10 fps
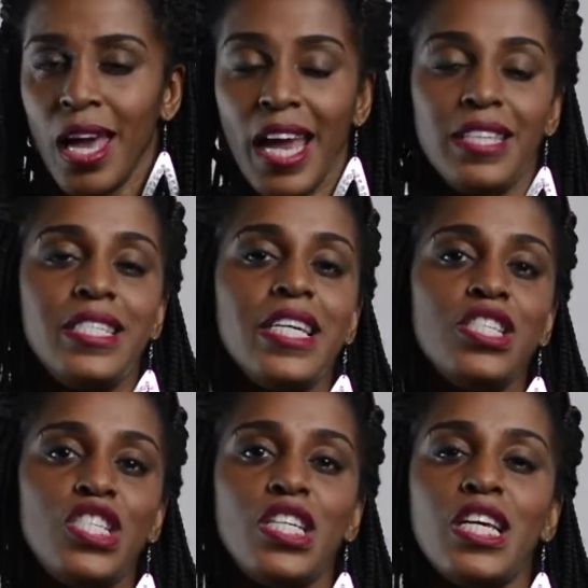
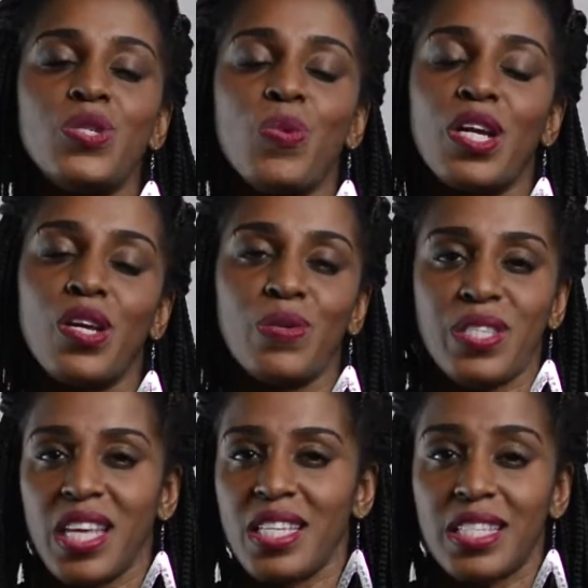Intention is one of those
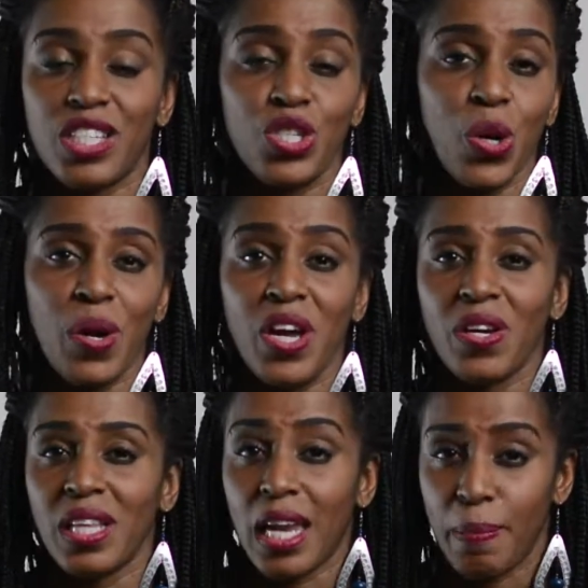things that you don't hear
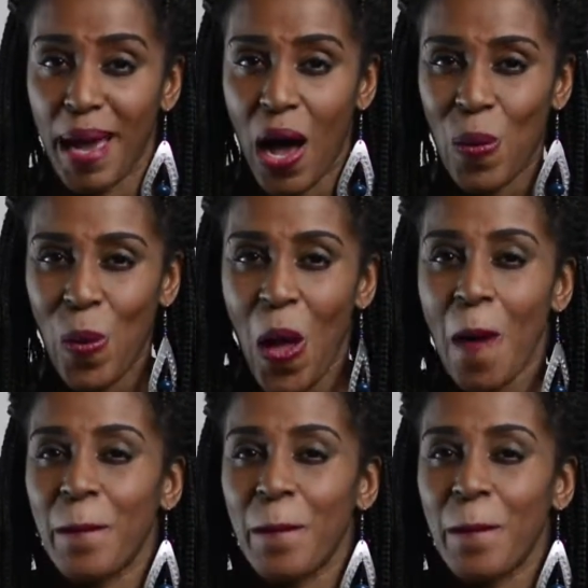a lot about,